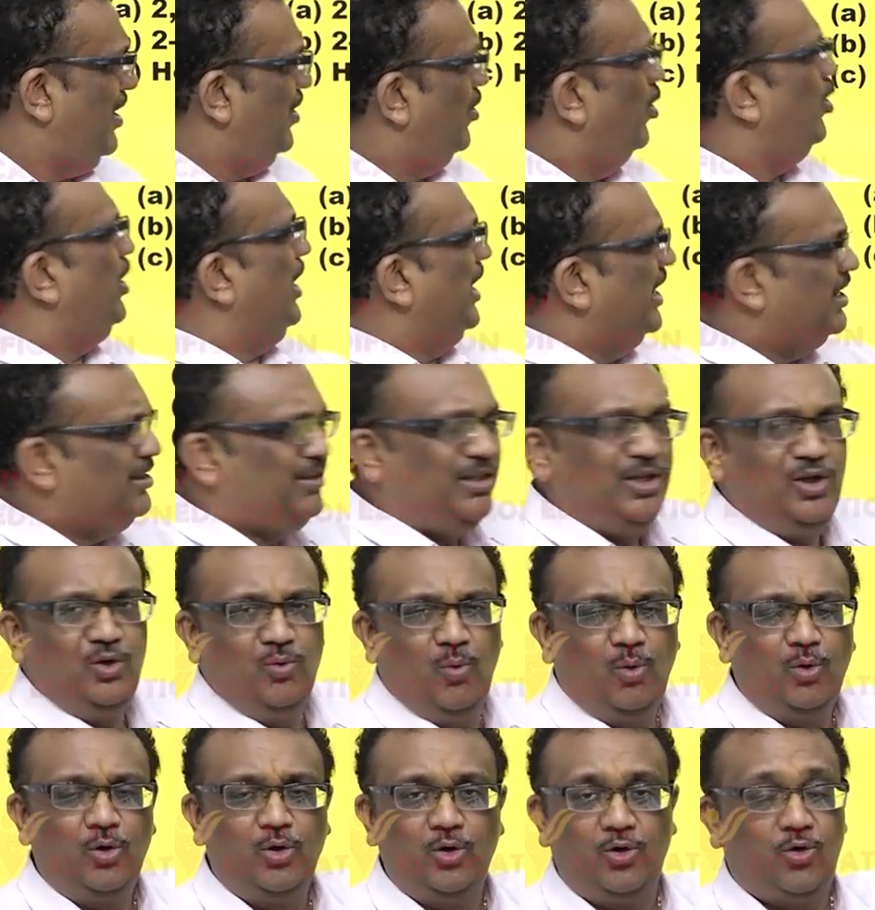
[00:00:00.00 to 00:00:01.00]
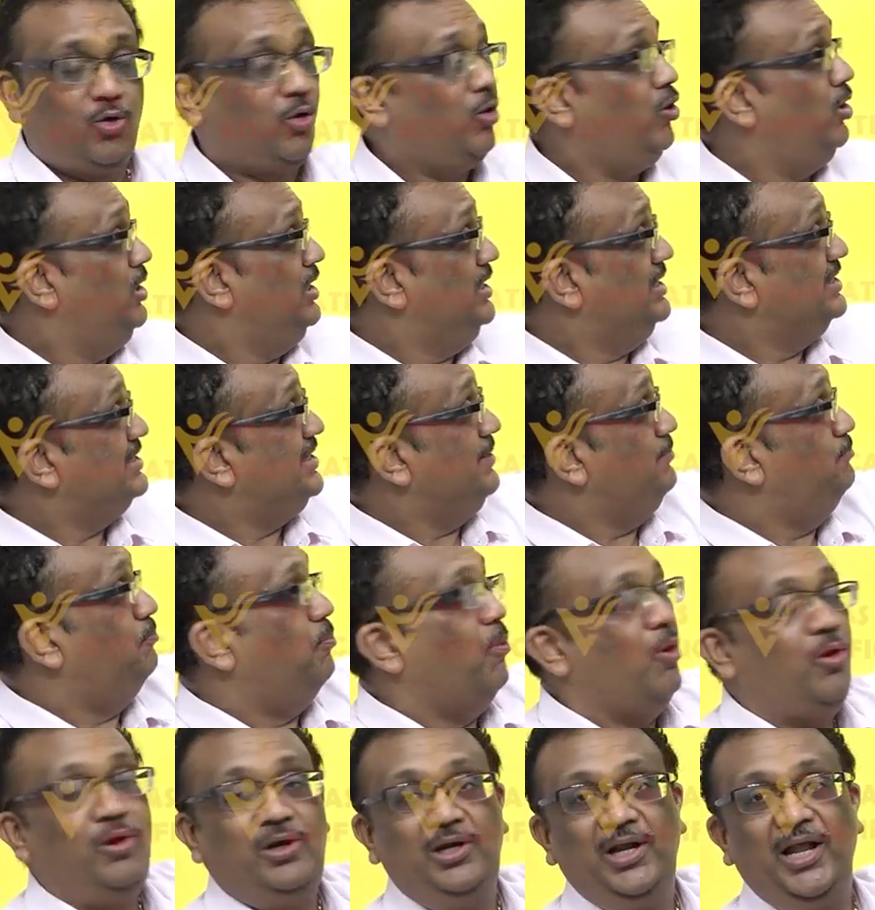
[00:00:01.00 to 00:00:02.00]
or anything you want to draw, see,
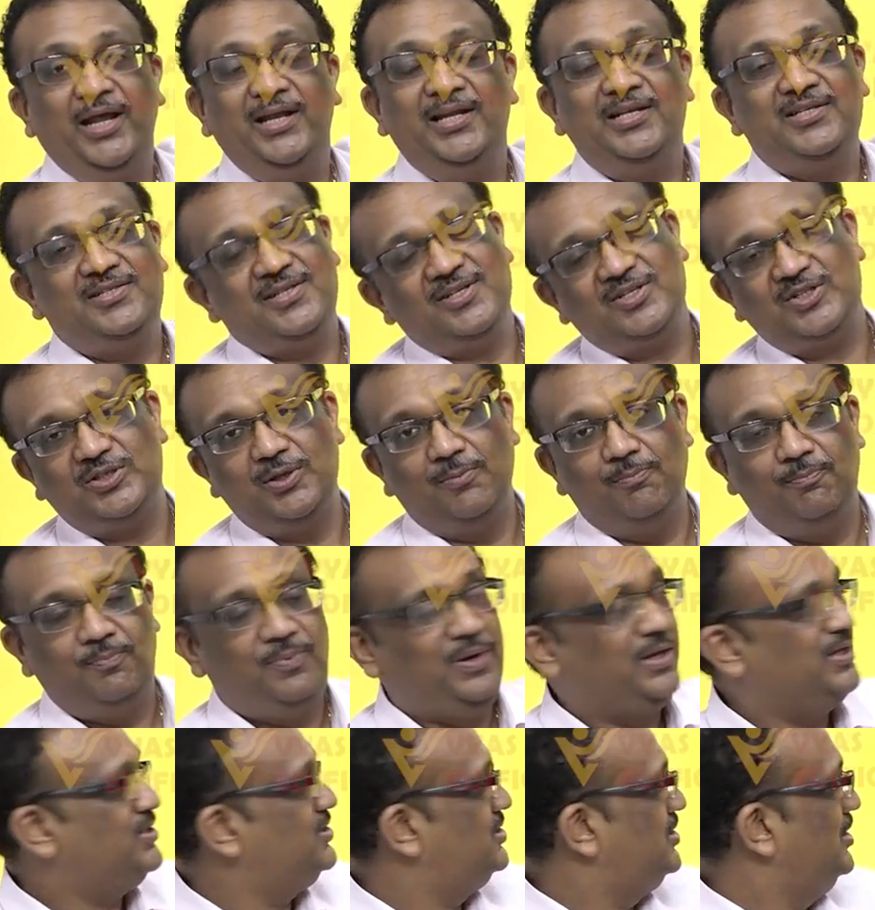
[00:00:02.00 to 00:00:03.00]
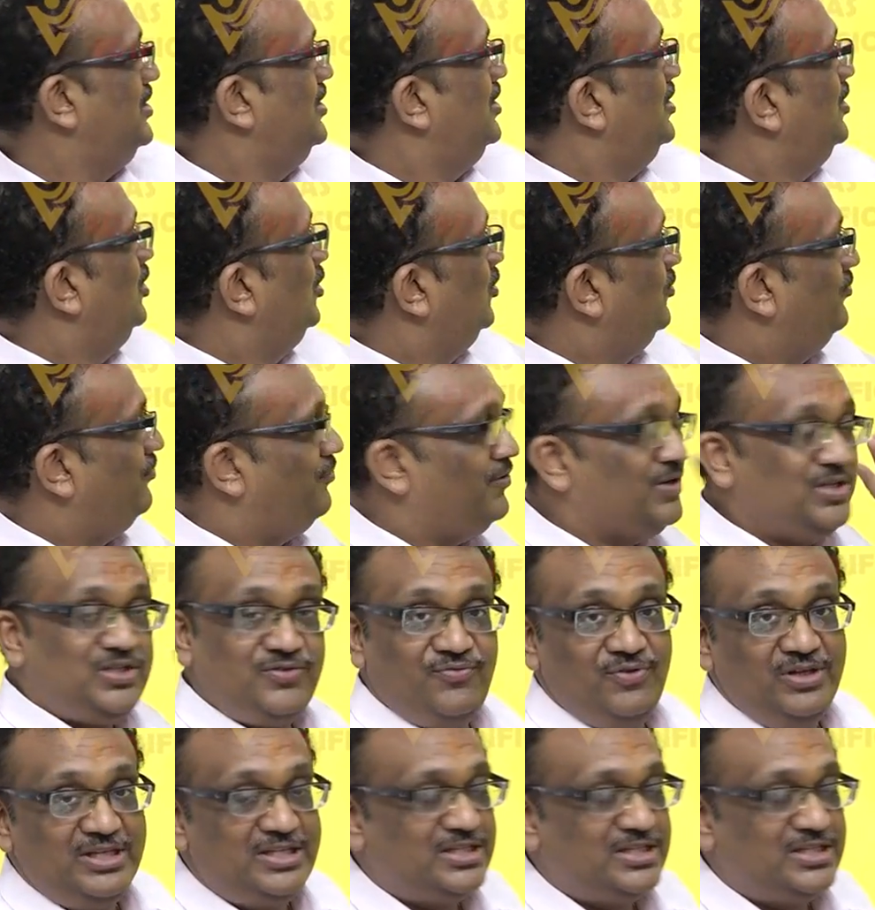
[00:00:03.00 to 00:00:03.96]
bond line is the simplest. First, we'll